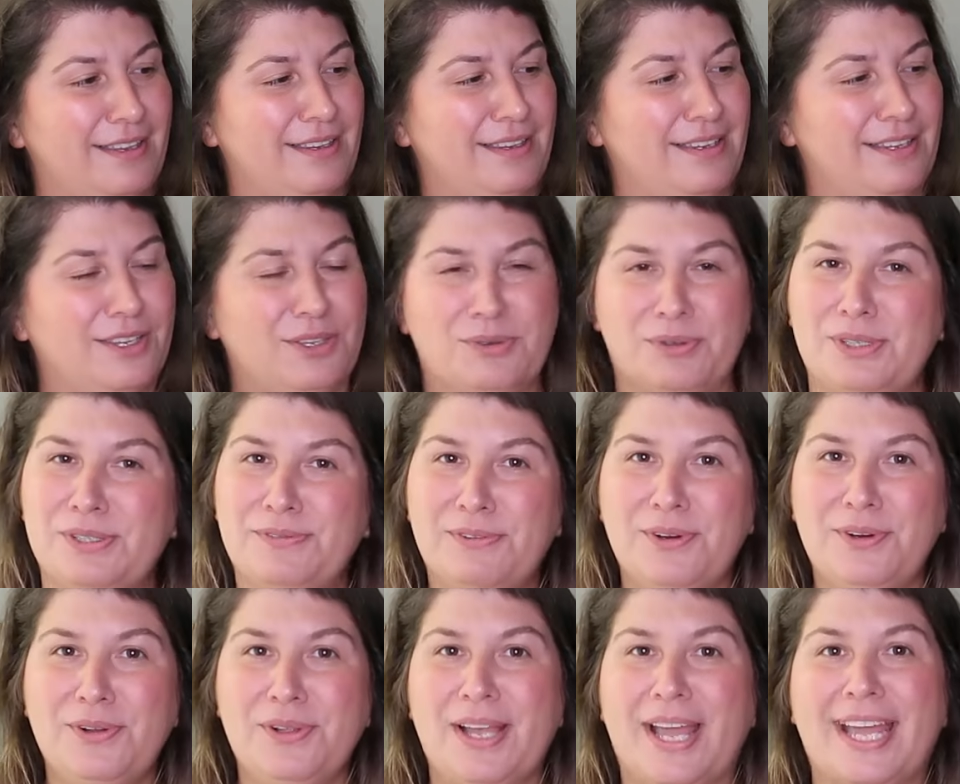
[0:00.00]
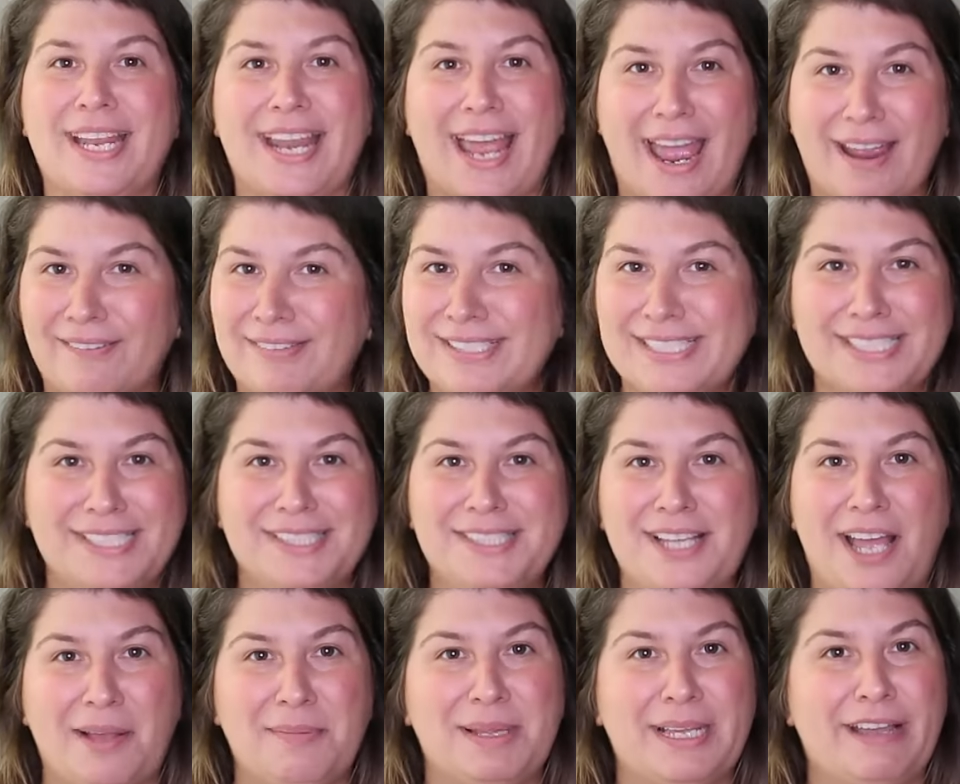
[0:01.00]
useful, and every single
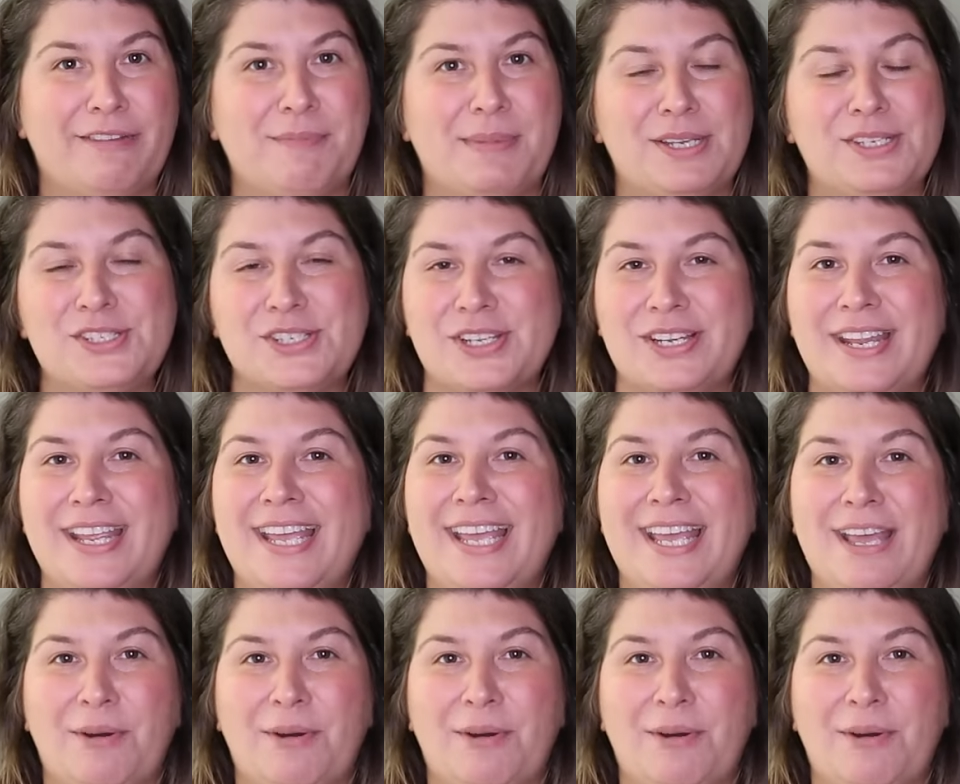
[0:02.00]
time, like I mentioned,